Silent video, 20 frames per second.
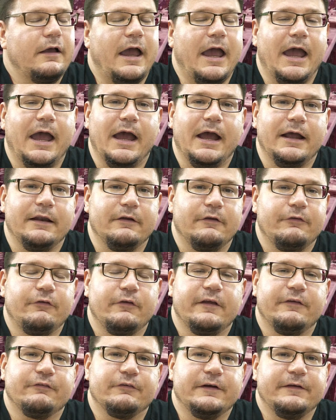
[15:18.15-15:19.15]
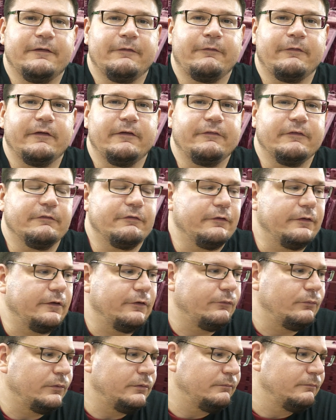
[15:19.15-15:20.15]
And so let's read the solicit for
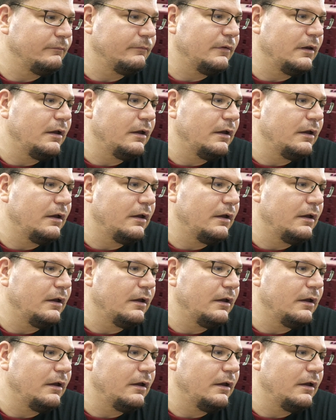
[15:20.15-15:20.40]
this one.